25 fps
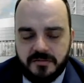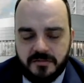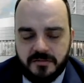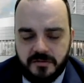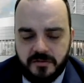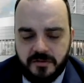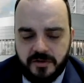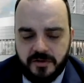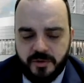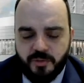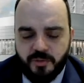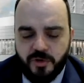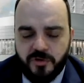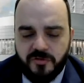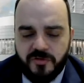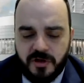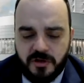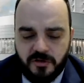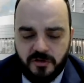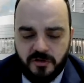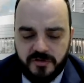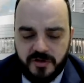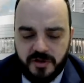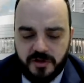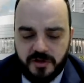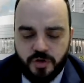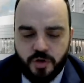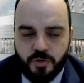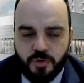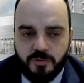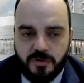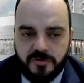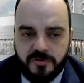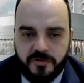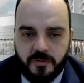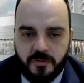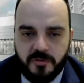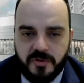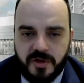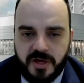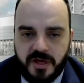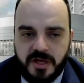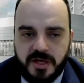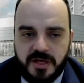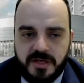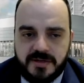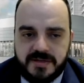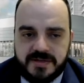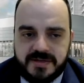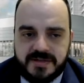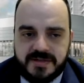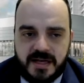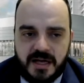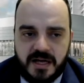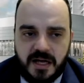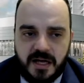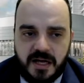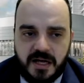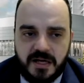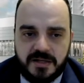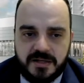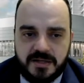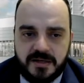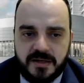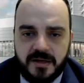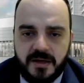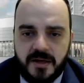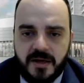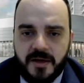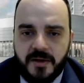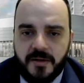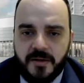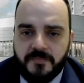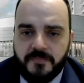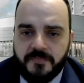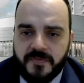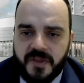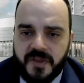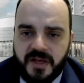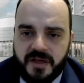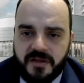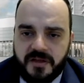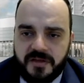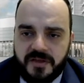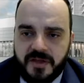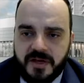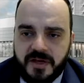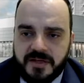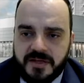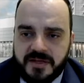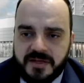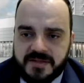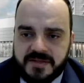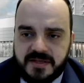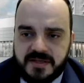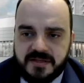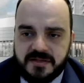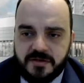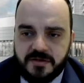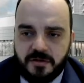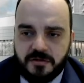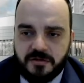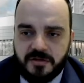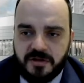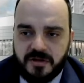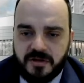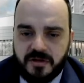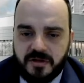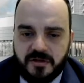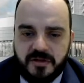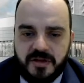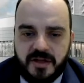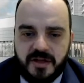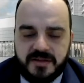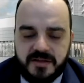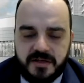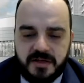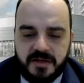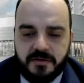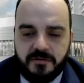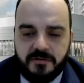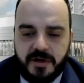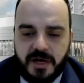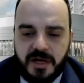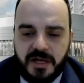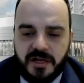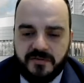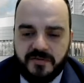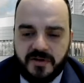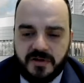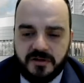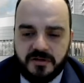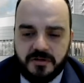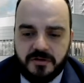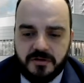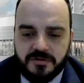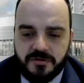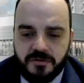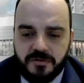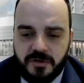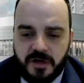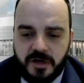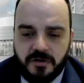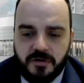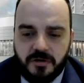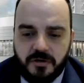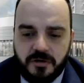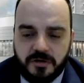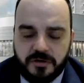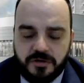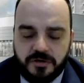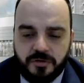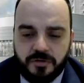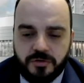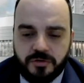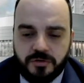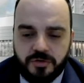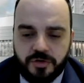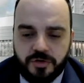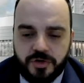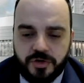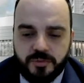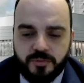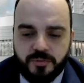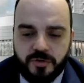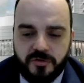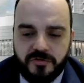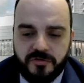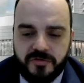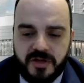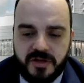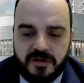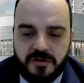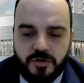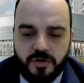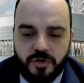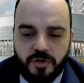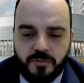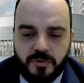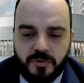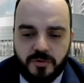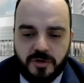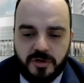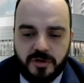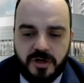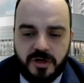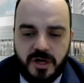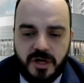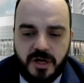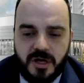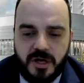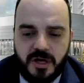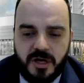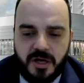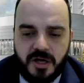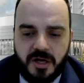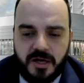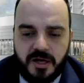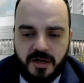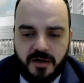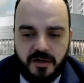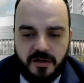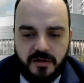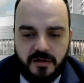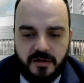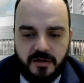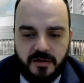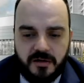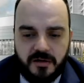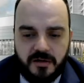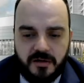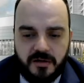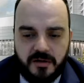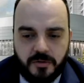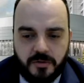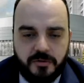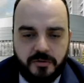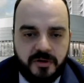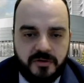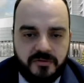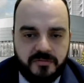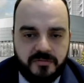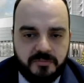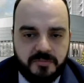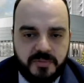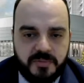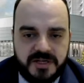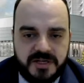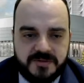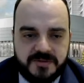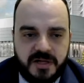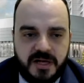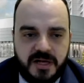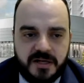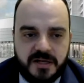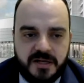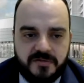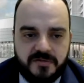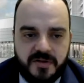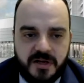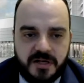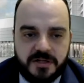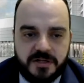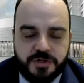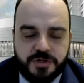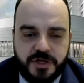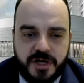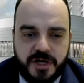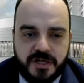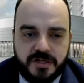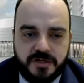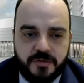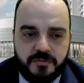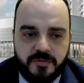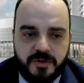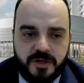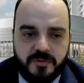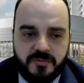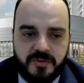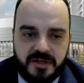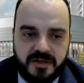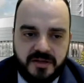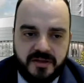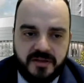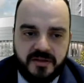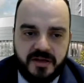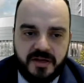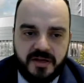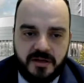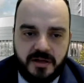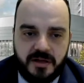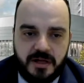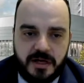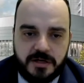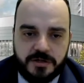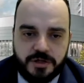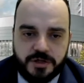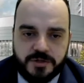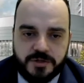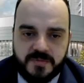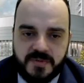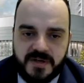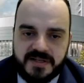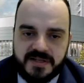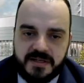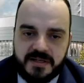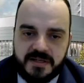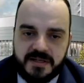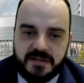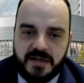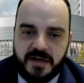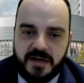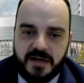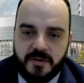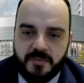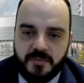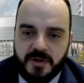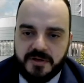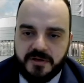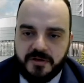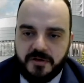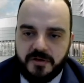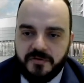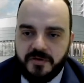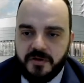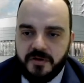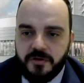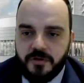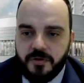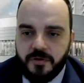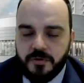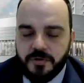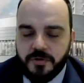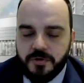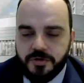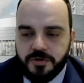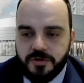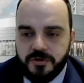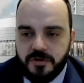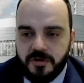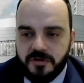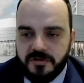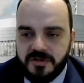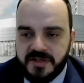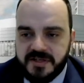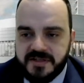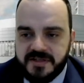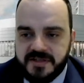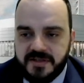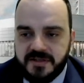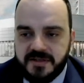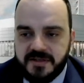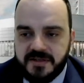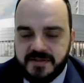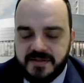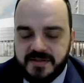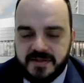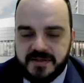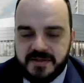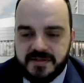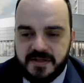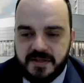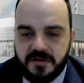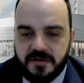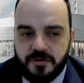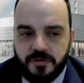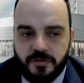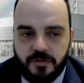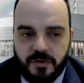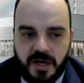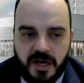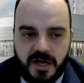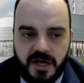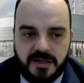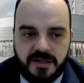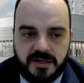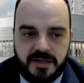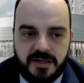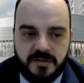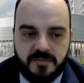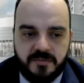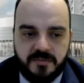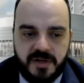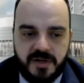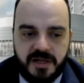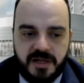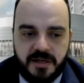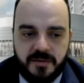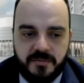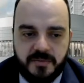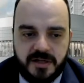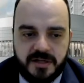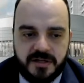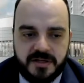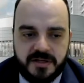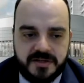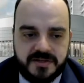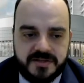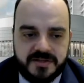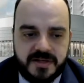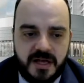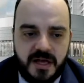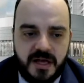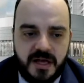removal of the tumor from the inside. The thickness is not that relevant, because we are going to remove the tumor through a pars plana vitrectomy, but the largest basal diameter of the tumor should not exceed 16 to 18 millimeters,